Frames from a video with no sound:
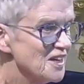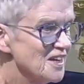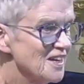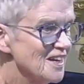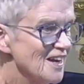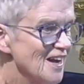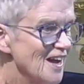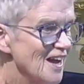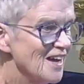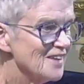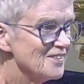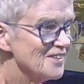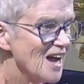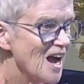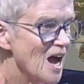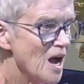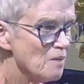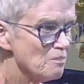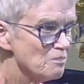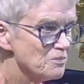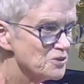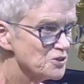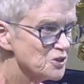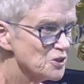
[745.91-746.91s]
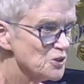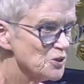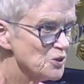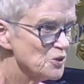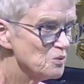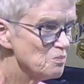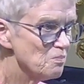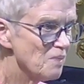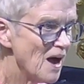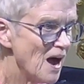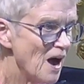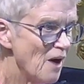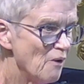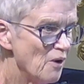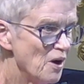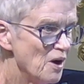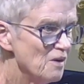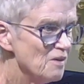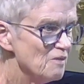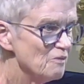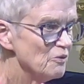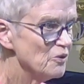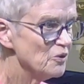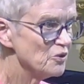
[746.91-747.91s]
had absolute power.
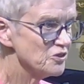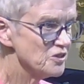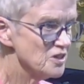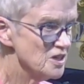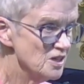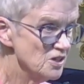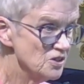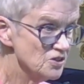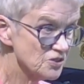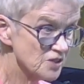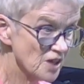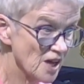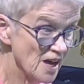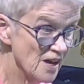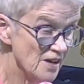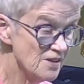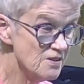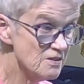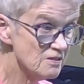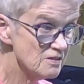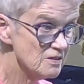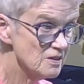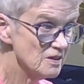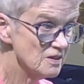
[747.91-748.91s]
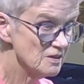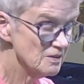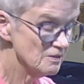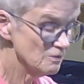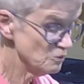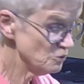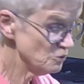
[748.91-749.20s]
What he said was